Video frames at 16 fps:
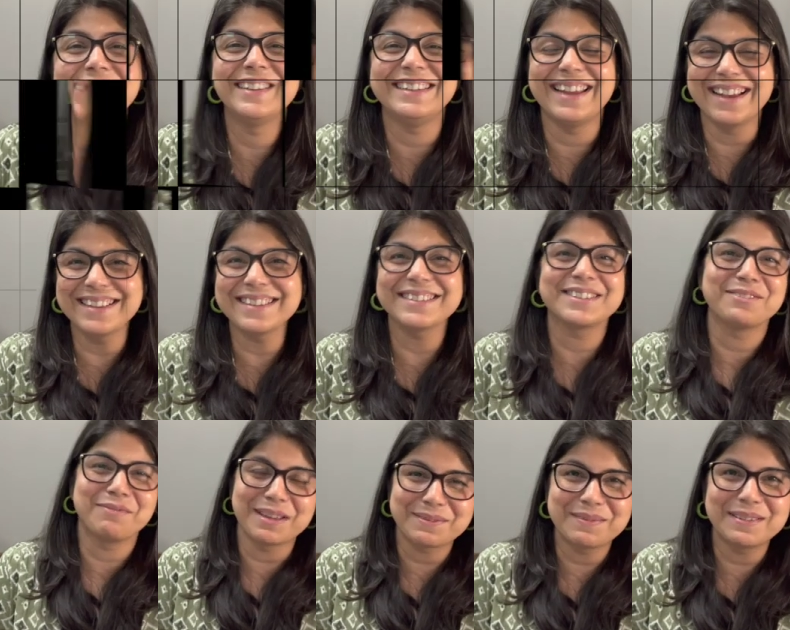yes,
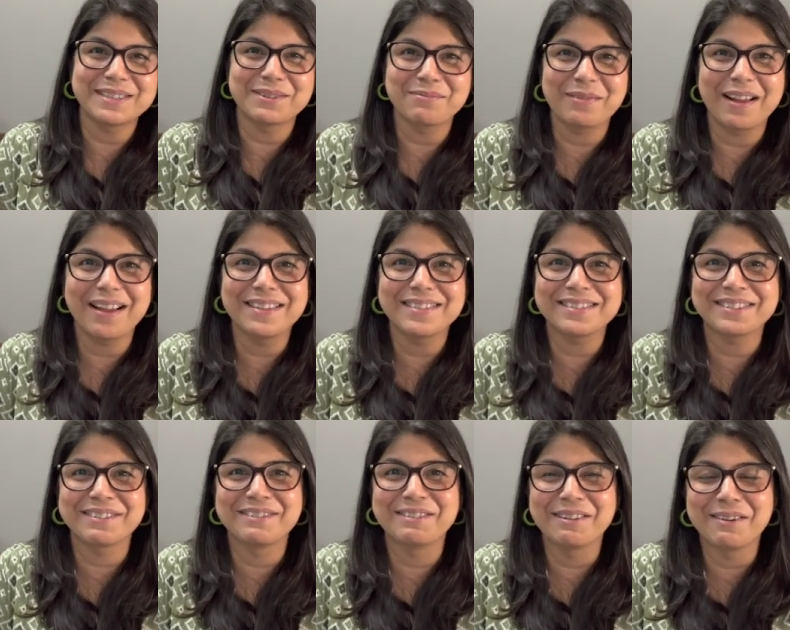you must be surprised
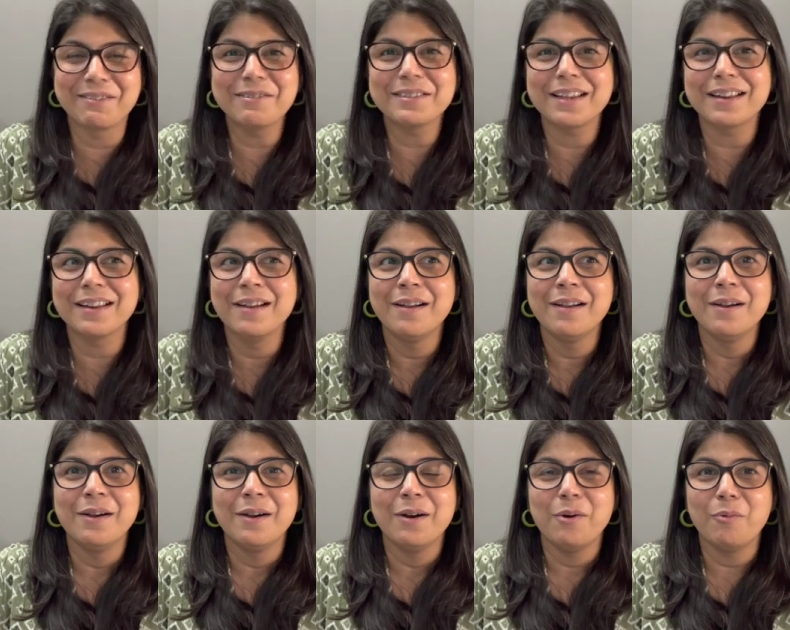to know that
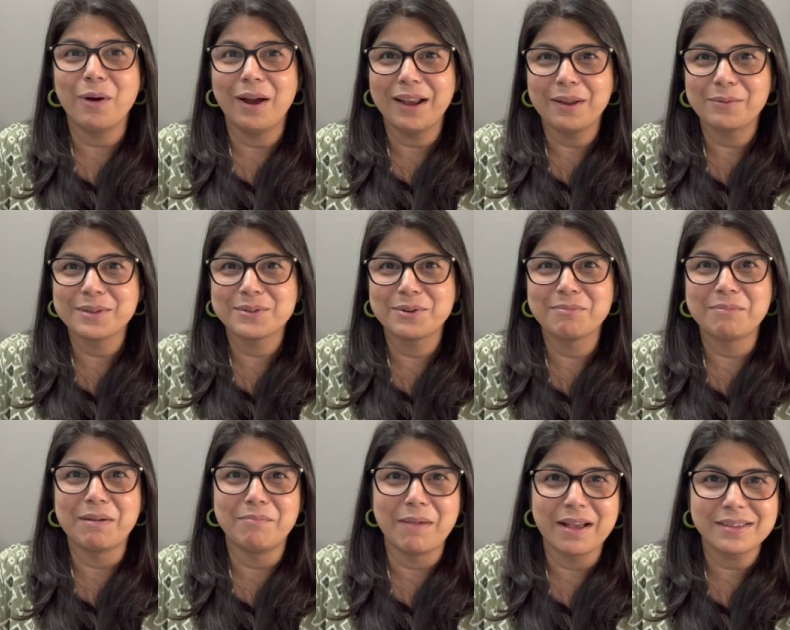while I was doing
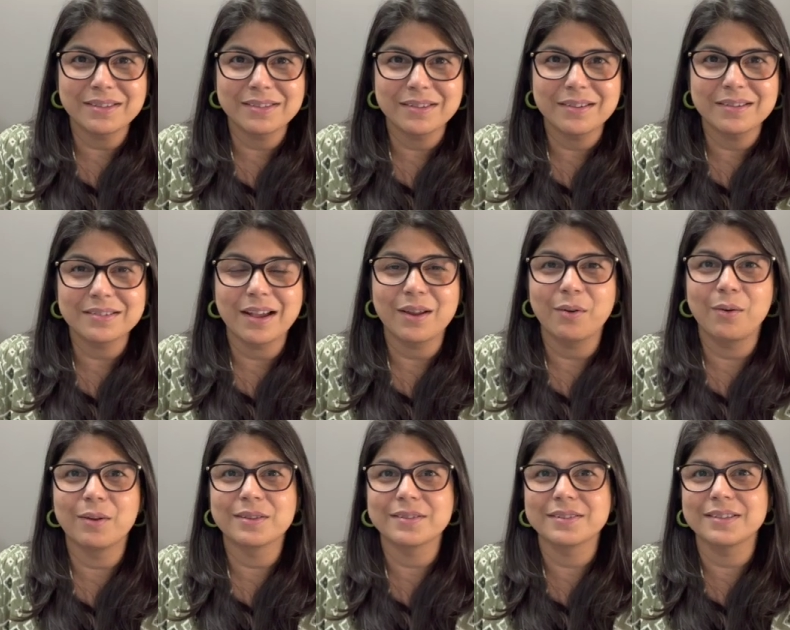my master's, I
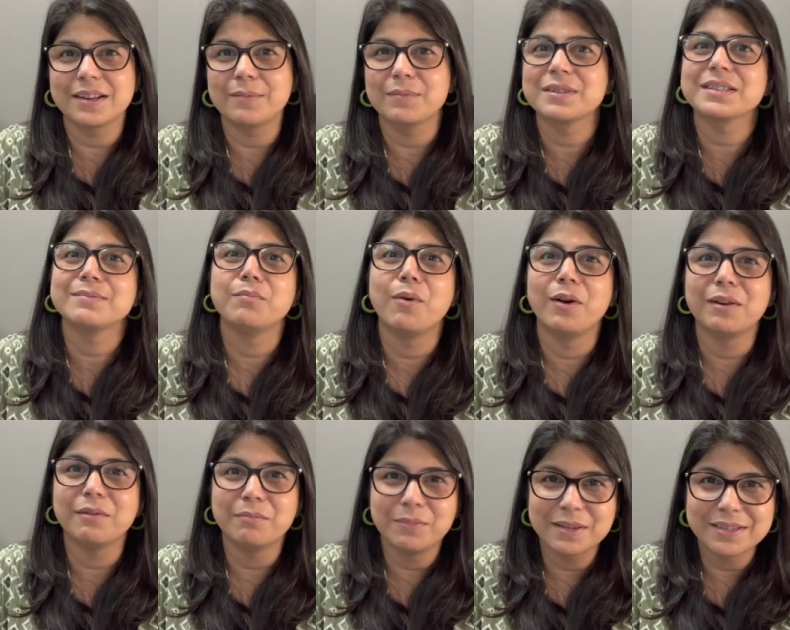also set up a small
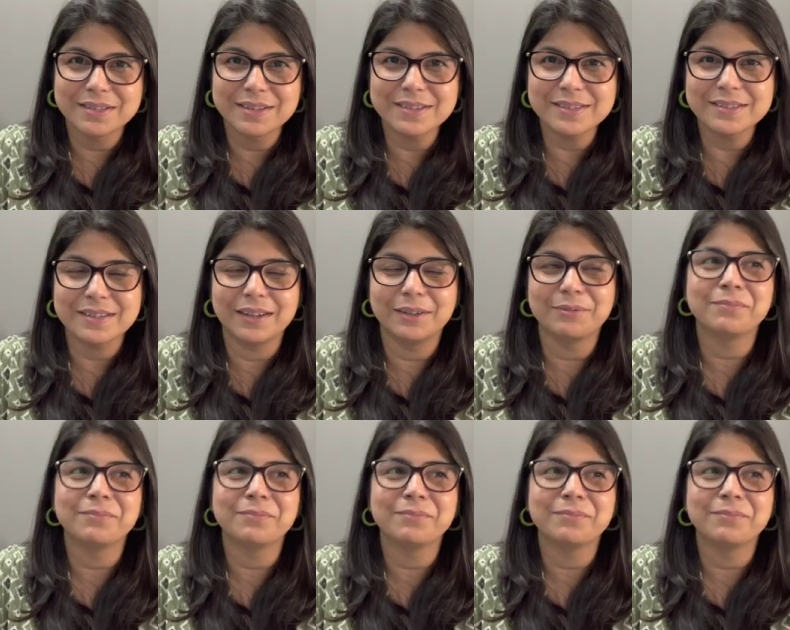business. Uh,